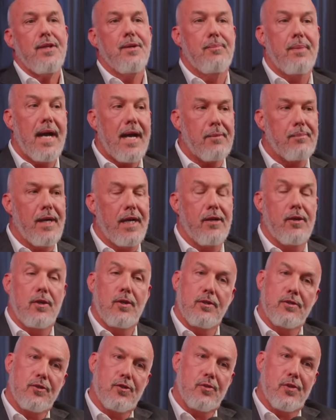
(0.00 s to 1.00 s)
Backed by
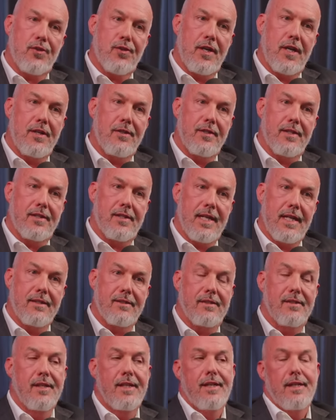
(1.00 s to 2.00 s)
gold, it was worth 100
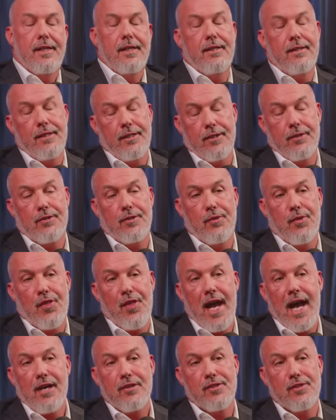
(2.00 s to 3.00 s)
cents. In the year
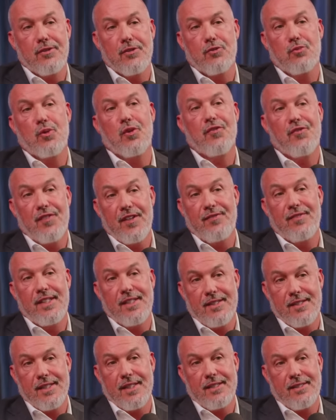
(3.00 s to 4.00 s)
2000, it was worth
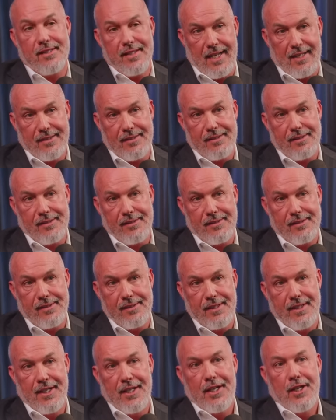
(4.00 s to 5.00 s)
56 cents.
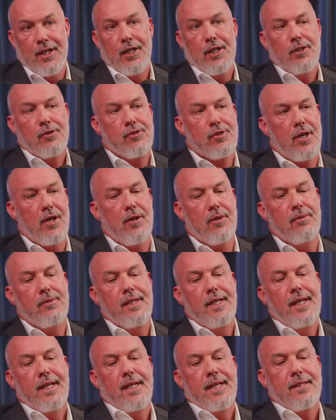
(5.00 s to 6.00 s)
So
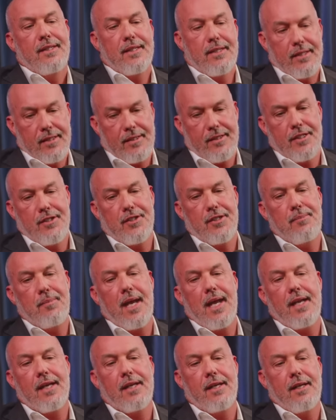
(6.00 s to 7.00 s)
the
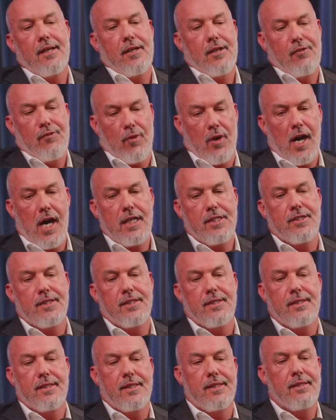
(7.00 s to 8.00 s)
decision-making of
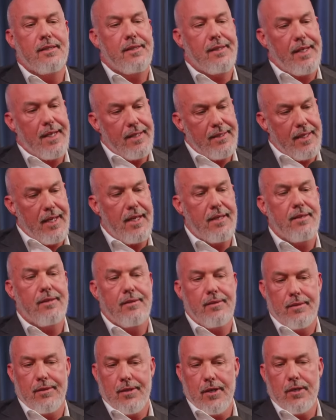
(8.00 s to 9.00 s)
Washington, and then
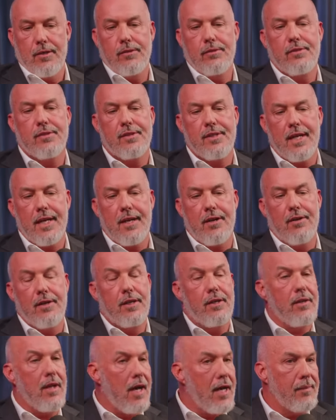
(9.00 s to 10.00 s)
those that are in
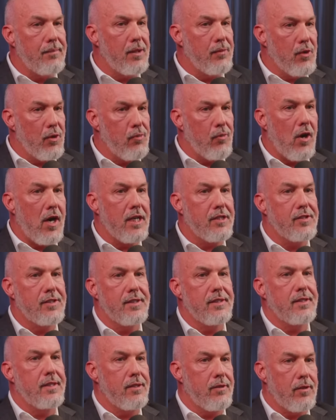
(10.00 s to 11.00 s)
alignment with
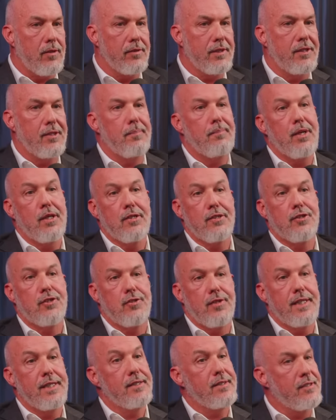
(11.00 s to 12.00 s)
Washington holding the purse
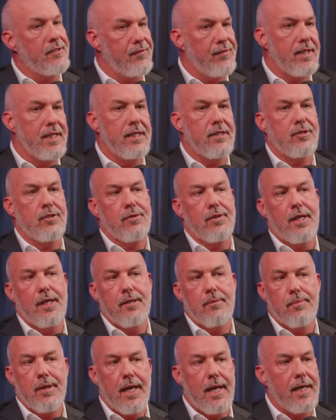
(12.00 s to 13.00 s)
strings to financial
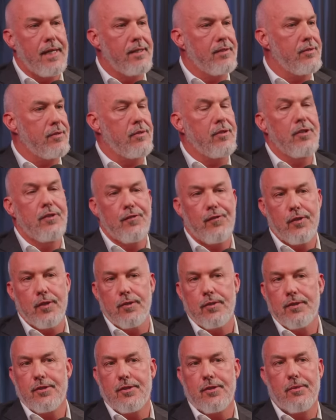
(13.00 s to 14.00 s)
campaigns or
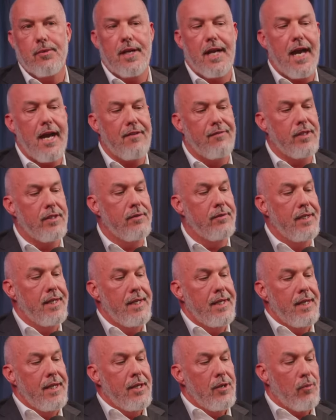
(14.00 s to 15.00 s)
influence or what have you,
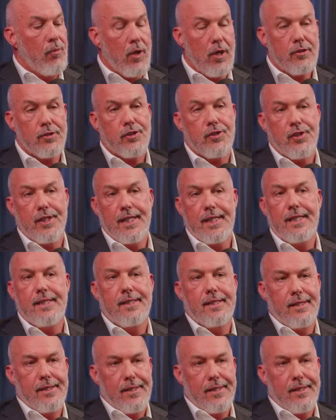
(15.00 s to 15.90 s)
Wall Street